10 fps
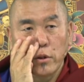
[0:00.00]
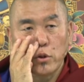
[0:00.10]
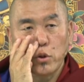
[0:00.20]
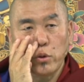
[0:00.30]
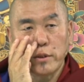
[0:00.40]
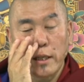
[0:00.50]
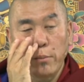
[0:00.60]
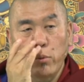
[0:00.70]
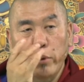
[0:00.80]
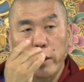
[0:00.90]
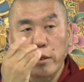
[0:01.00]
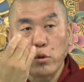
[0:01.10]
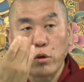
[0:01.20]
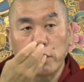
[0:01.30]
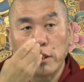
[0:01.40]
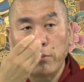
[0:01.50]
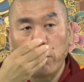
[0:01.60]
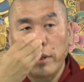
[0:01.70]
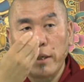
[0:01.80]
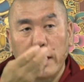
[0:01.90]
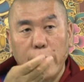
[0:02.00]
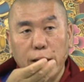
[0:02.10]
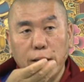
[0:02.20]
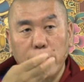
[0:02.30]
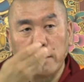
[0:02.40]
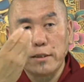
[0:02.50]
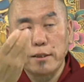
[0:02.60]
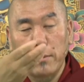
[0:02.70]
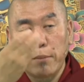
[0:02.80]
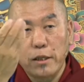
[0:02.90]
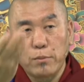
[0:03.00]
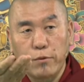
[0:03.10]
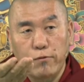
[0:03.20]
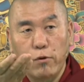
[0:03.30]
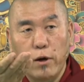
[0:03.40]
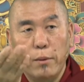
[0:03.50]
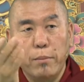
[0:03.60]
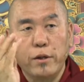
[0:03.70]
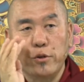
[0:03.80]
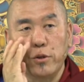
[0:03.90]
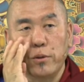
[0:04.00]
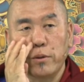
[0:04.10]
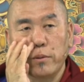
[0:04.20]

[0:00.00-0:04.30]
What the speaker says: So same way, the concept of inhaling is the same as before I mentioned.